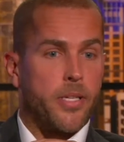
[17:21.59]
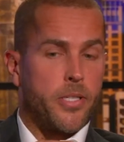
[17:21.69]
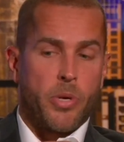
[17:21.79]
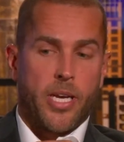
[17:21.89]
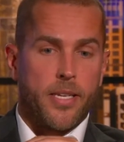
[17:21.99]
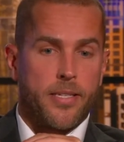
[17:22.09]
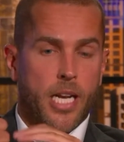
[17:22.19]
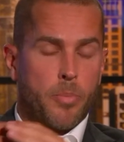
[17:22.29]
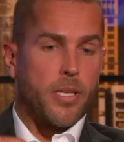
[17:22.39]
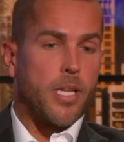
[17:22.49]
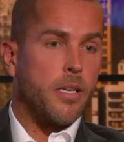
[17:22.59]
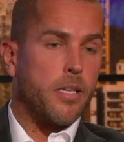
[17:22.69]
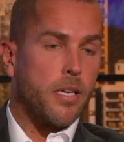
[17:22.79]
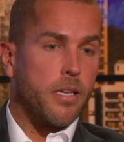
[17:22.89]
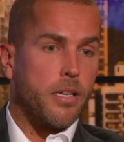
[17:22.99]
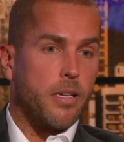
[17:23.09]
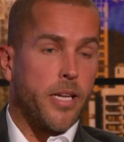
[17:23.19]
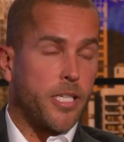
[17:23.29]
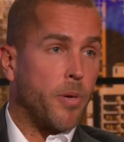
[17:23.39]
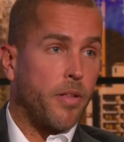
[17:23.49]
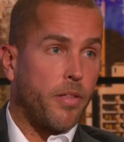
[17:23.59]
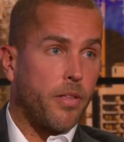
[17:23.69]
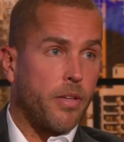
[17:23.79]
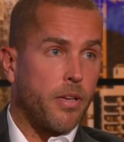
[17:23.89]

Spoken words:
So we're going to set up in London next month,